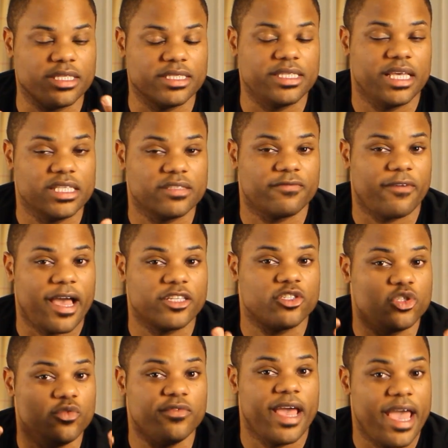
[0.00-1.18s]
intense fight
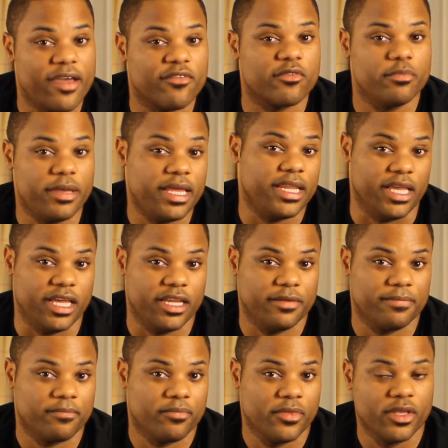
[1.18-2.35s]
you've ever been in.
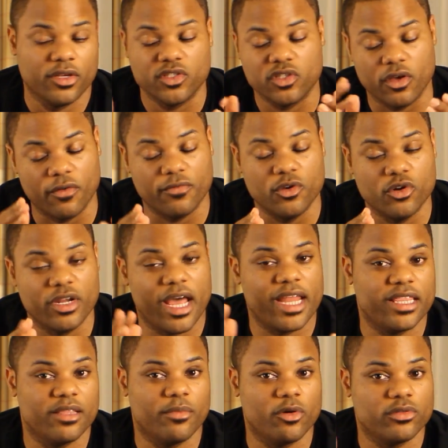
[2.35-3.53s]
So if you're not
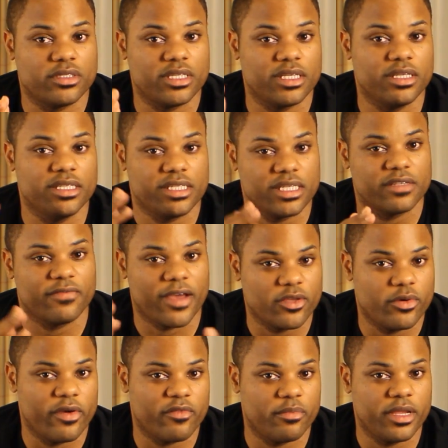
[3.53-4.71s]
in the most intense fight
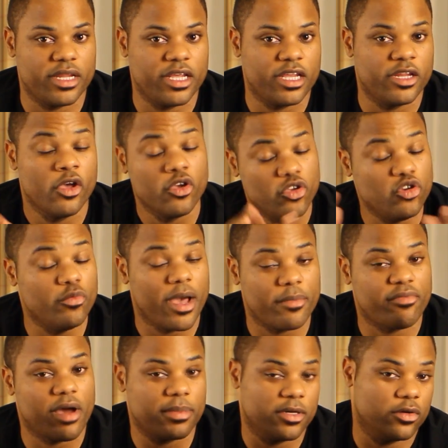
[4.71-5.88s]
you've ever been in, you might
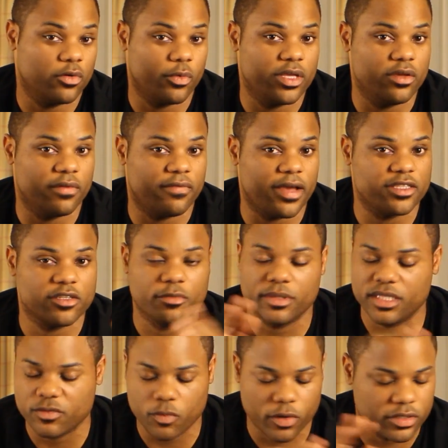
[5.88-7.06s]
probably going to win your fight too, but
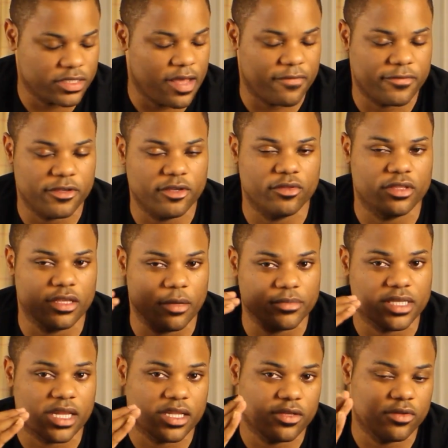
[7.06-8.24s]
this word is not for you. I'm
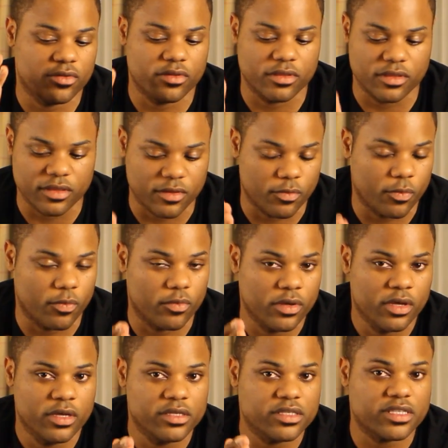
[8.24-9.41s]
telling you
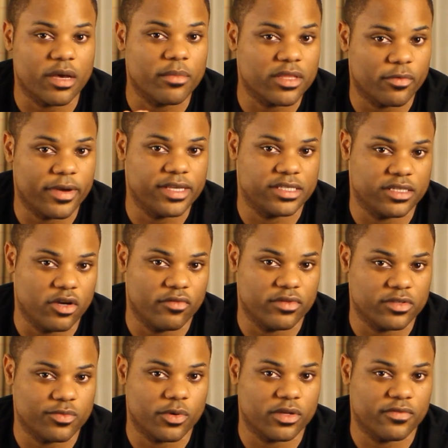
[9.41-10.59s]
some of the ways to know if
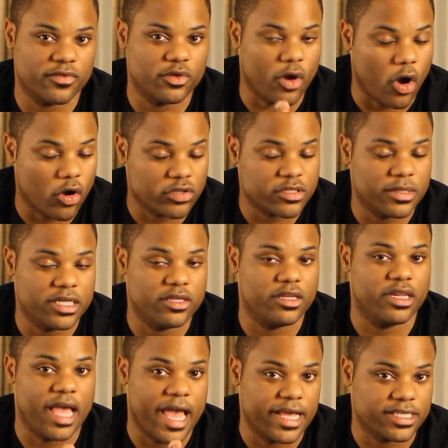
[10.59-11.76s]
this word is for you. Ultimately, you
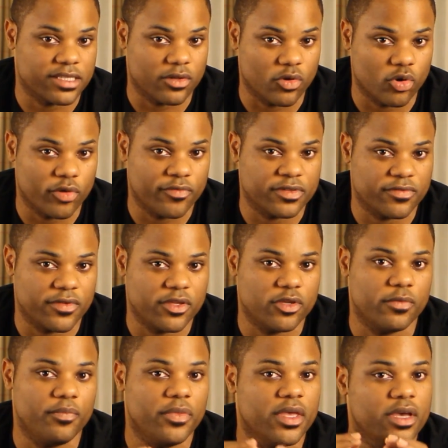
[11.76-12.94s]
need to ask the Lord if it's for
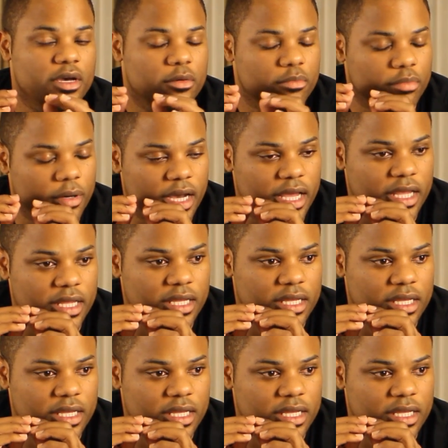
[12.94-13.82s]
you. But